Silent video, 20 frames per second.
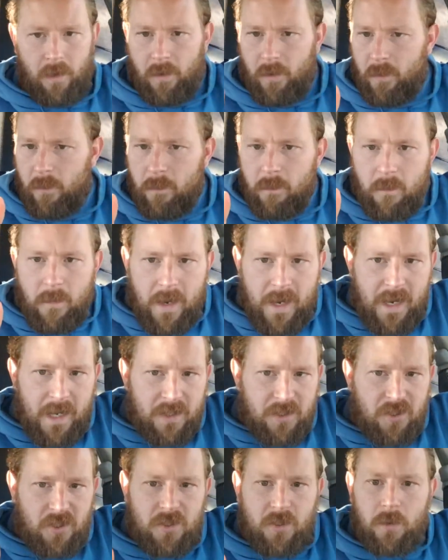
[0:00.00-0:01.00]
Man,
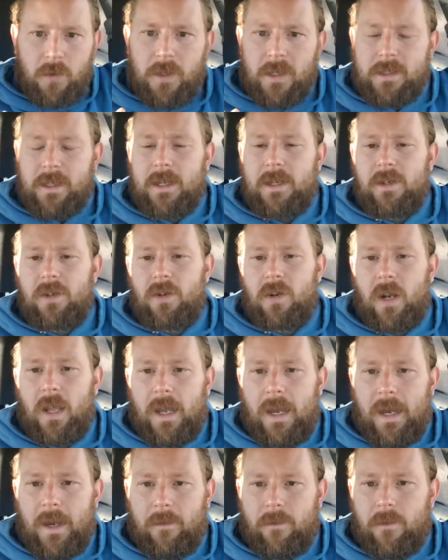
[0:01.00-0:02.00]
just don't let that in your
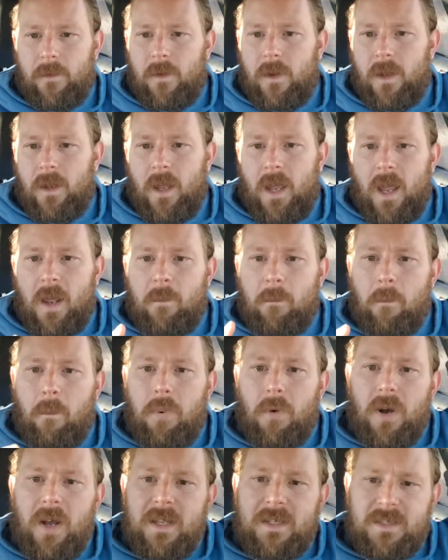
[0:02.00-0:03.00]
life, and
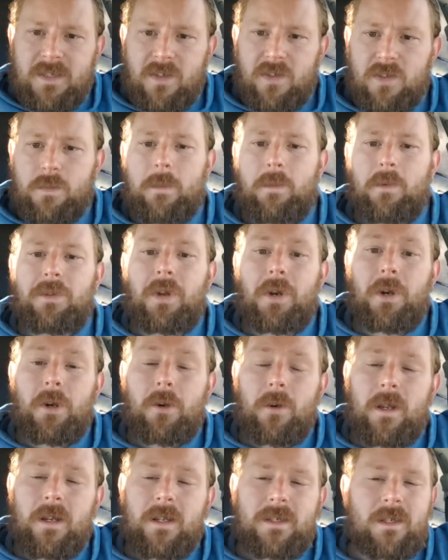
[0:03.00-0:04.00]
bless those people. Turn
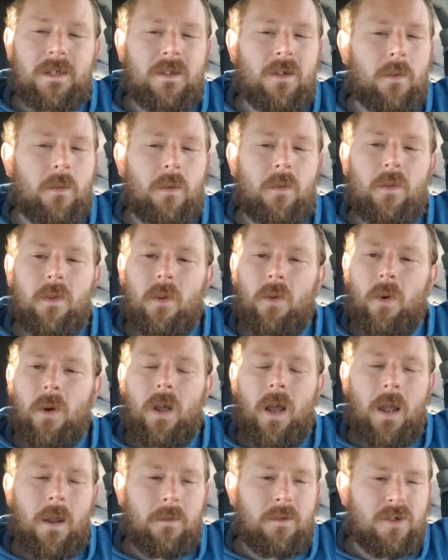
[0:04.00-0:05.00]
around and say, you know what, Lord,
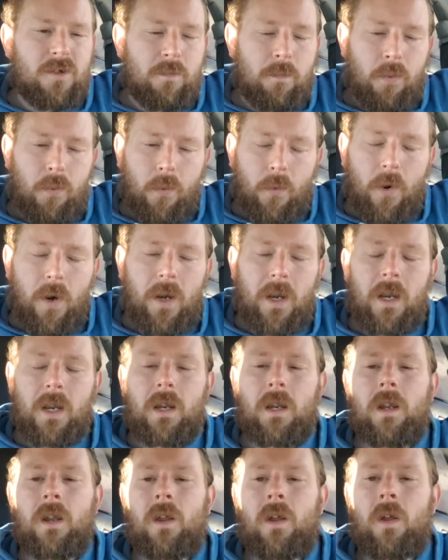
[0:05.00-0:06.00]
I just
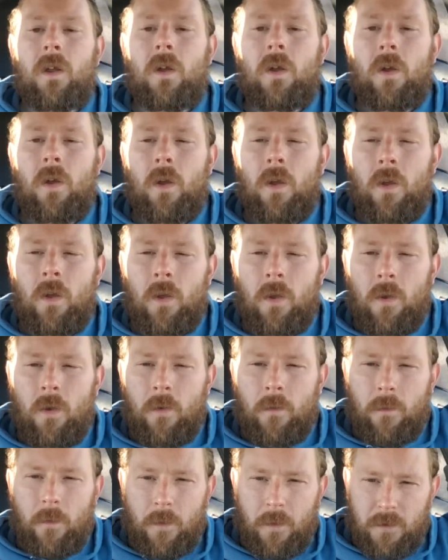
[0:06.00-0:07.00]
pray
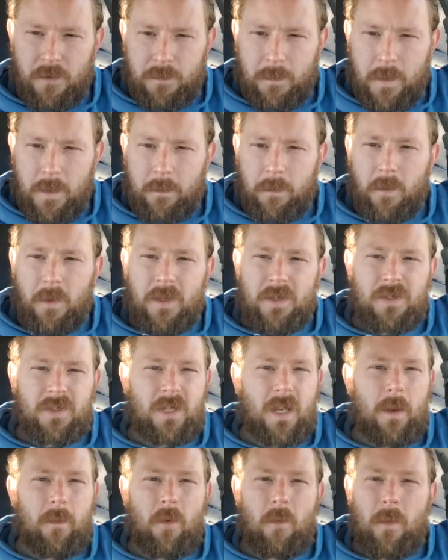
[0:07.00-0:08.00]
for those people that just
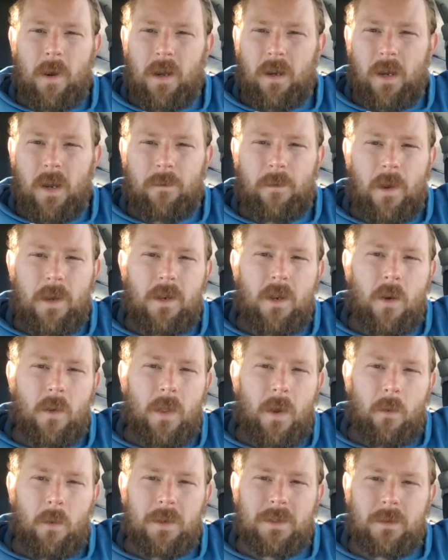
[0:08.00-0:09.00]
came into my life. I know
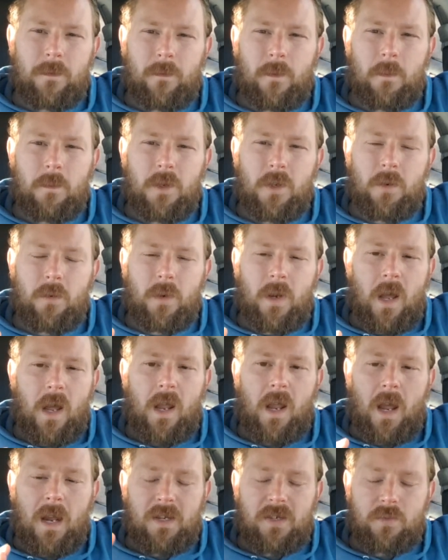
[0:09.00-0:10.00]
that wasn't from you, and
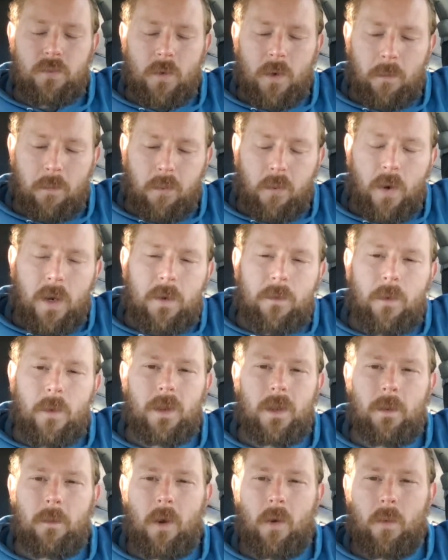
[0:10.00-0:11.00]
I just want to pray for
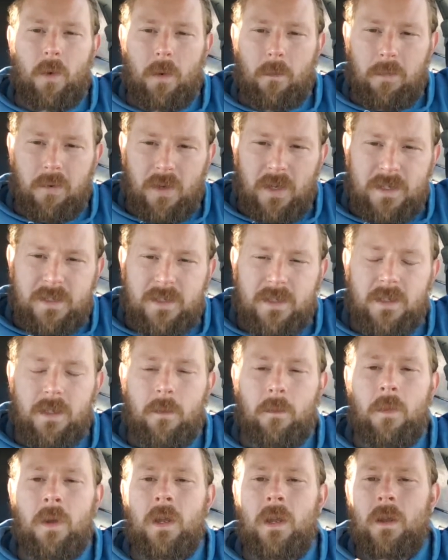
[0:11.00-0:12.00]
them. I want to bless
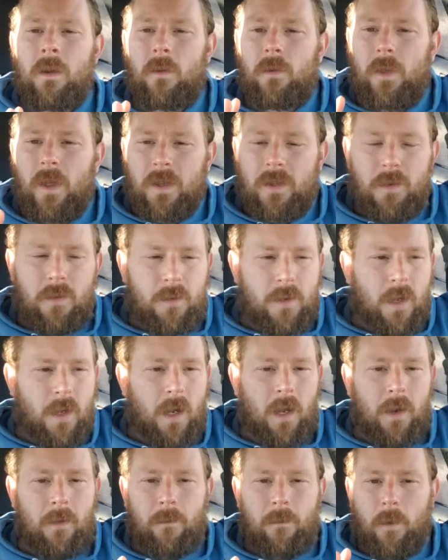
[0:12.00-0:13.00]
them. Thank you,
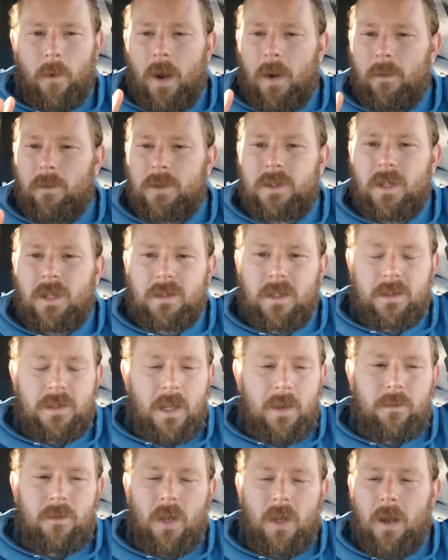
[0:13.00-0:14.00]
God, for everything that
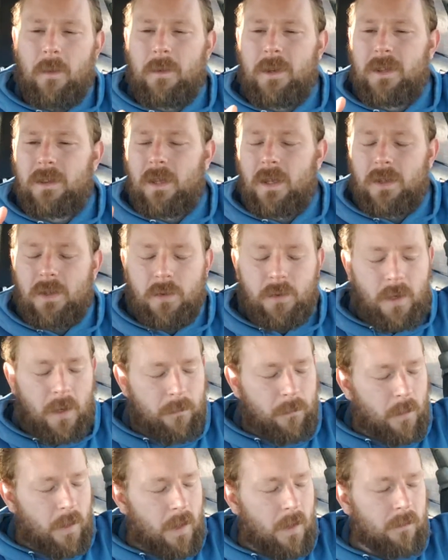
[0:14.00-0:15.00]
they've taught me. Thank you, God,
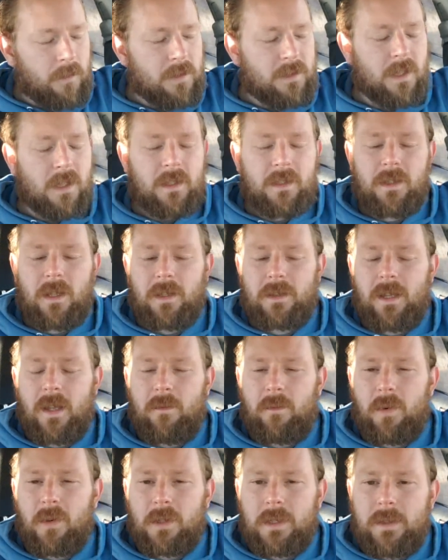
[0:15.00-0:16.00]
for everything that they
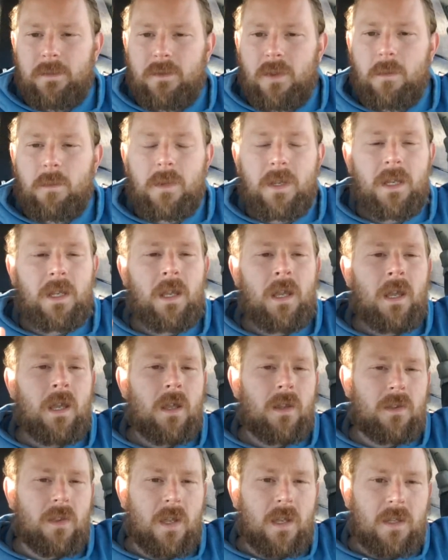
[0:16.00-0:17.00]
believed in me.
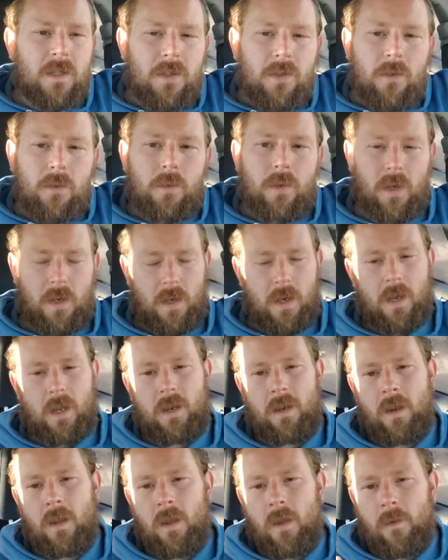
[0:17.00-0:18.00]
Thank you, God,
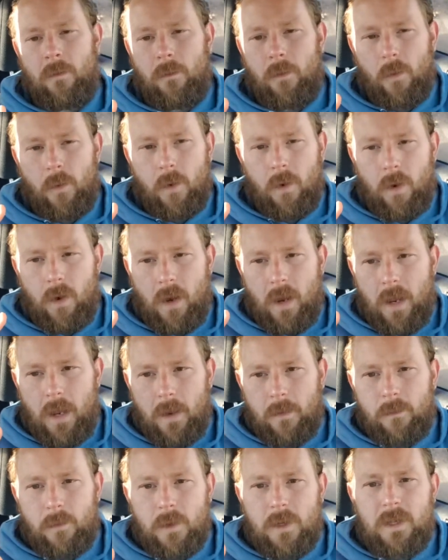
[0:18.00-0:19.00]
for
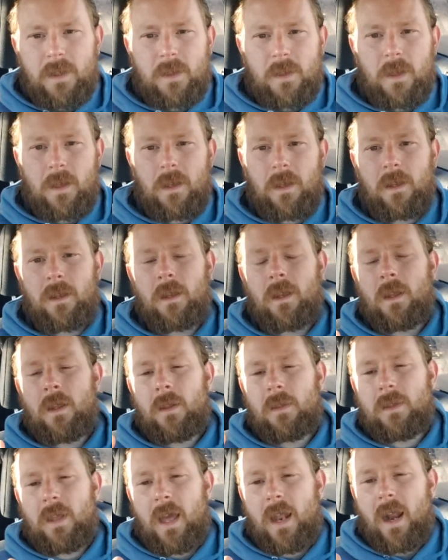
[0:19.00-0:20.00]
everything
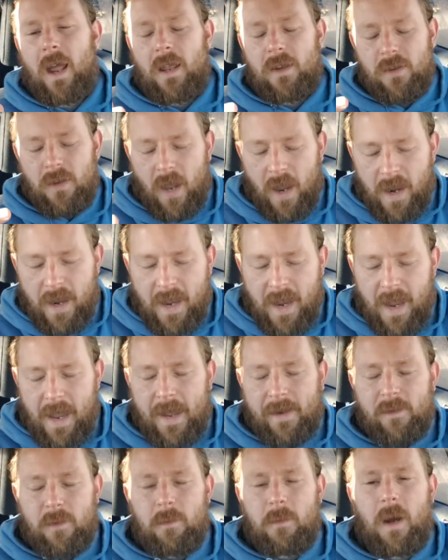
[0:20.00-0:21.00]
that I
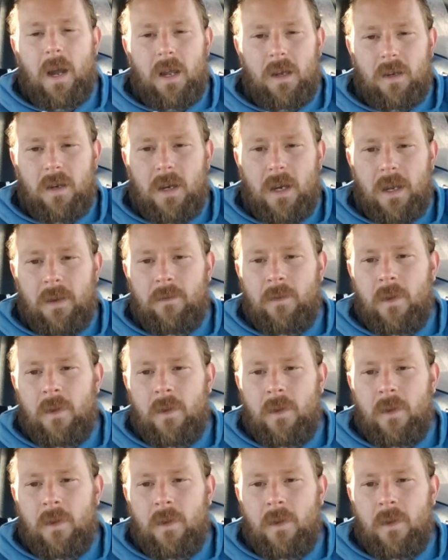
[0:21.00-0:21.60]
have in my life.